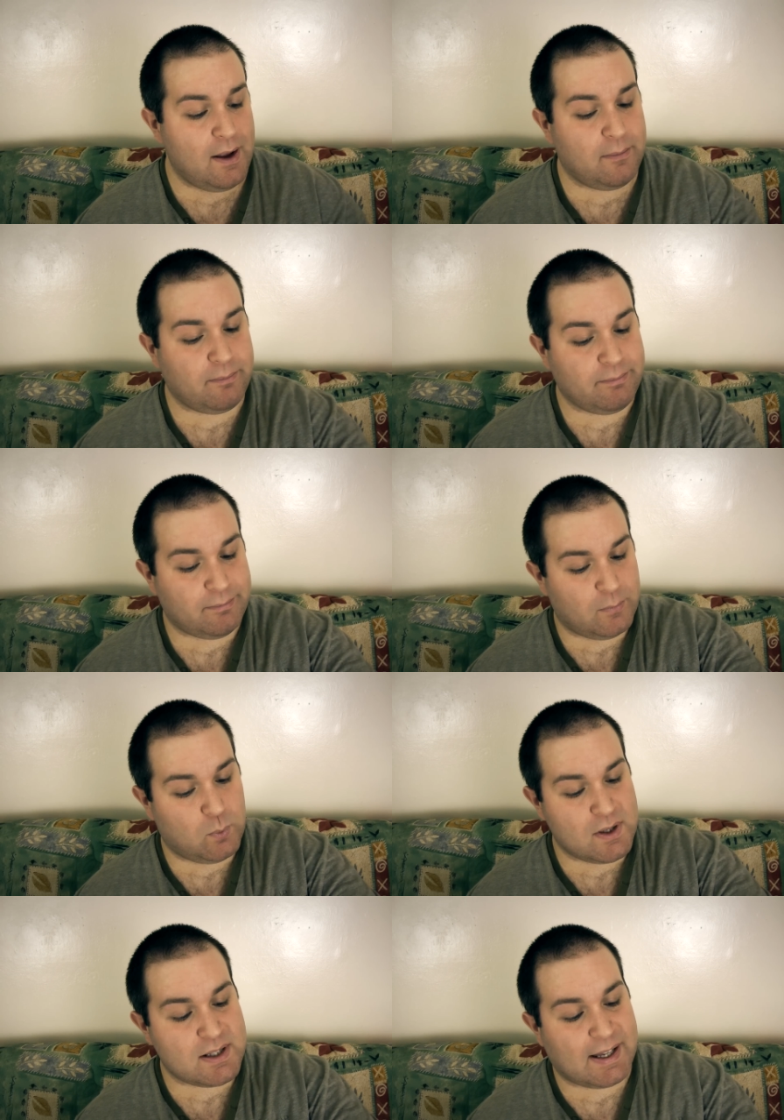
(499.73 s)
um,
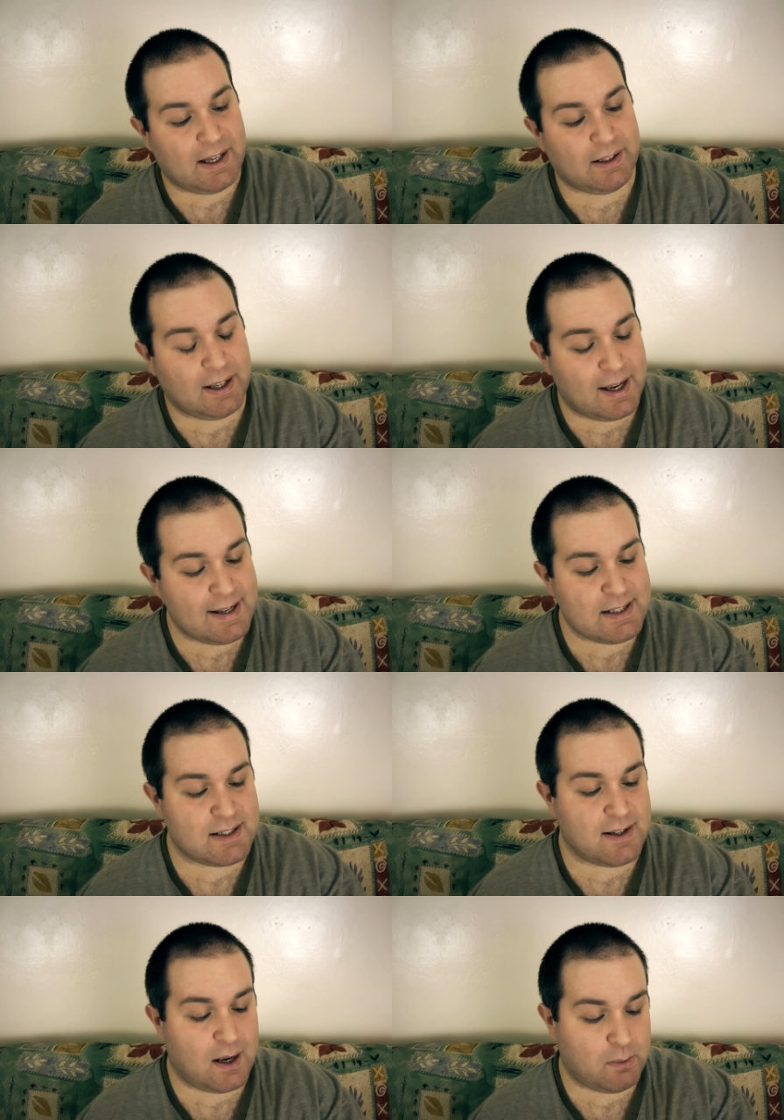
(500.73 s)
once again
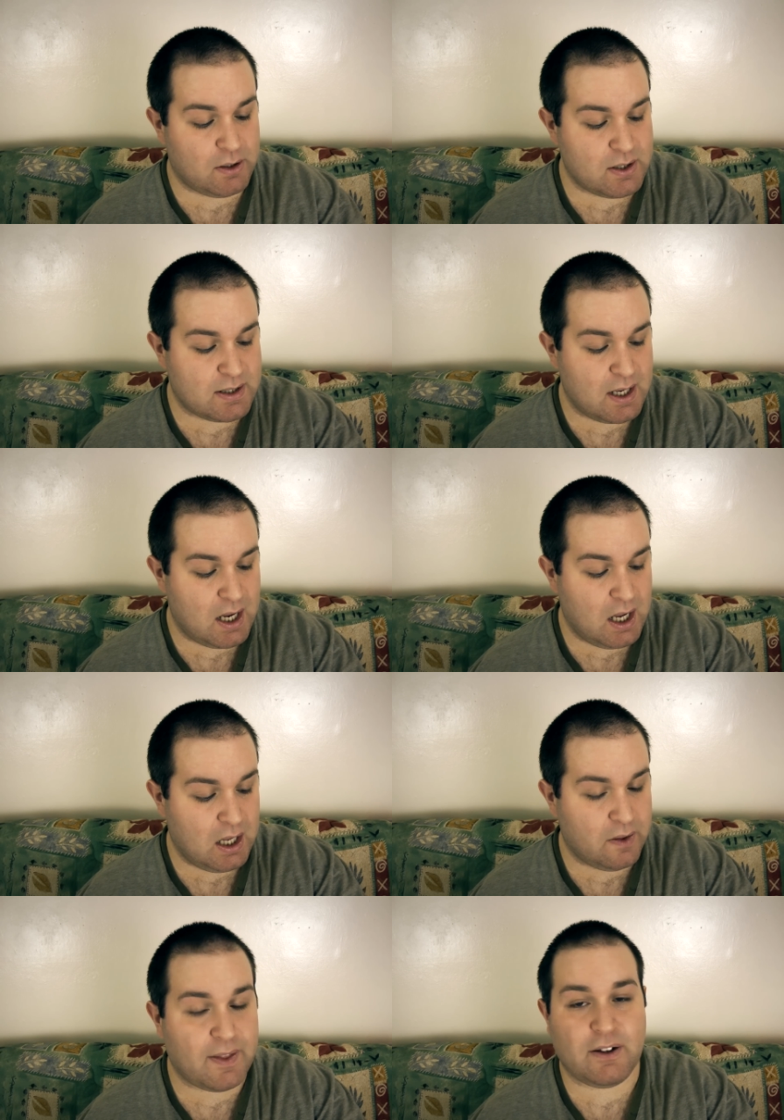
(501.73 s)
guys, I want to
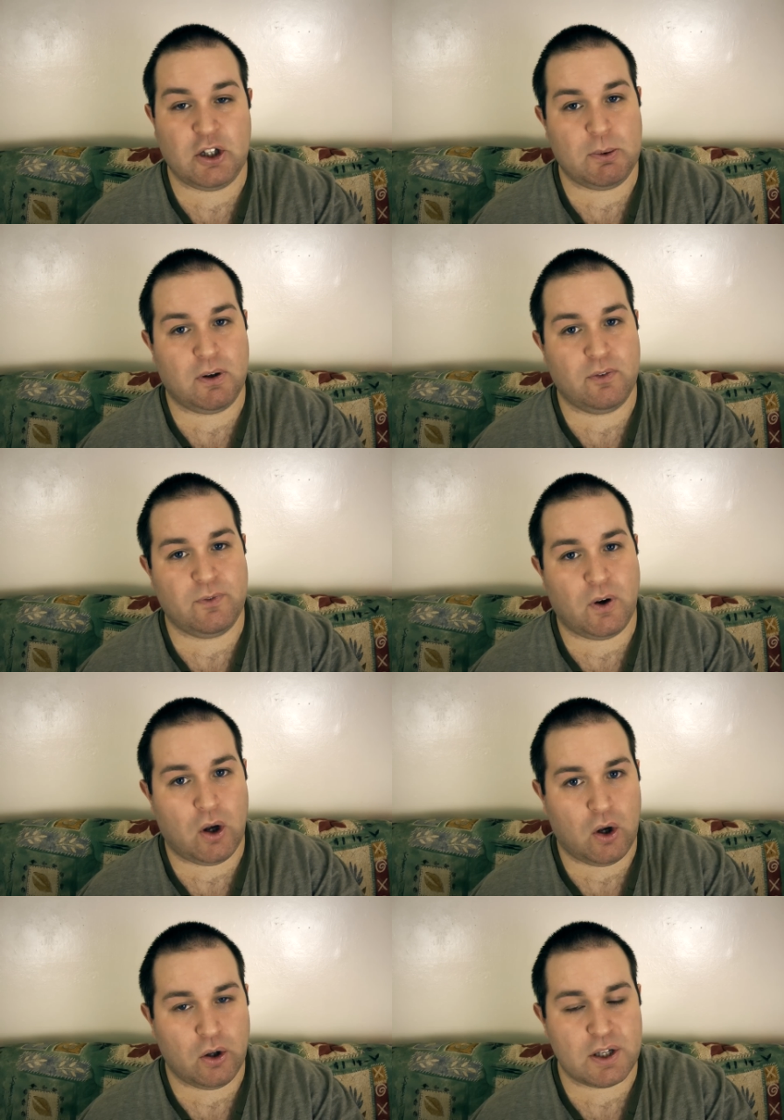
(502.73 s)
say thank you all
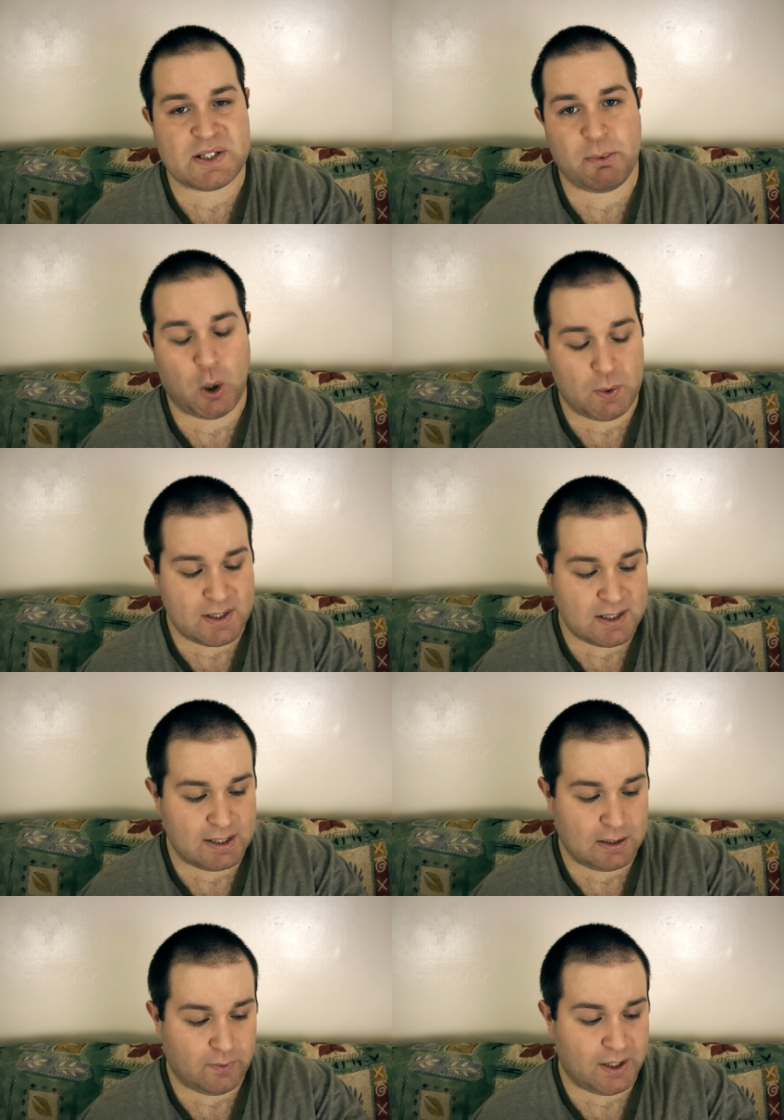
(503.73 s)
for your support with this
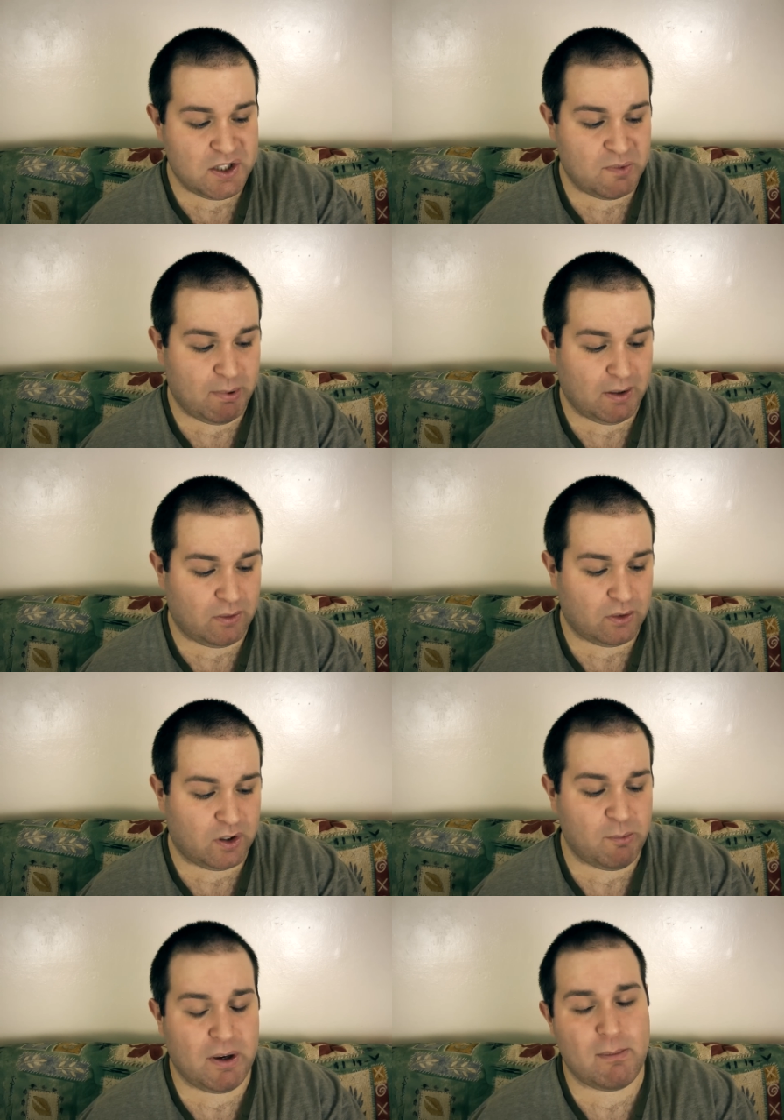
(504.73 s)
series. You've been,
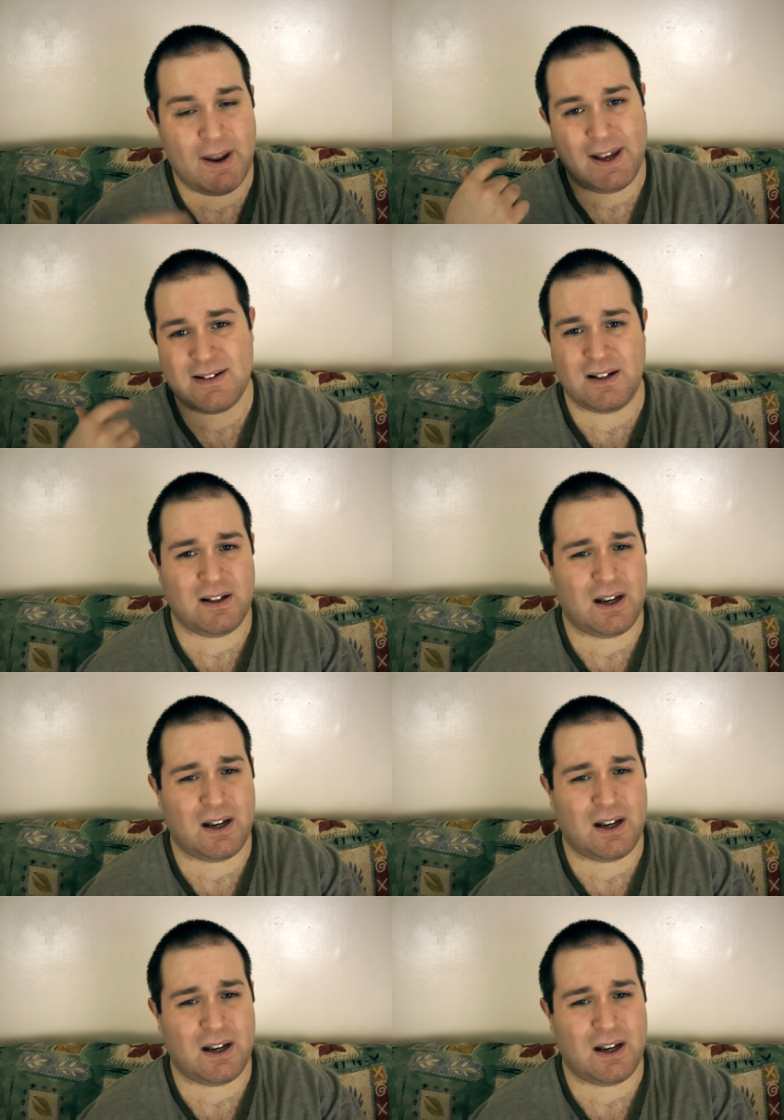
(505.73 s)
you've been amazing.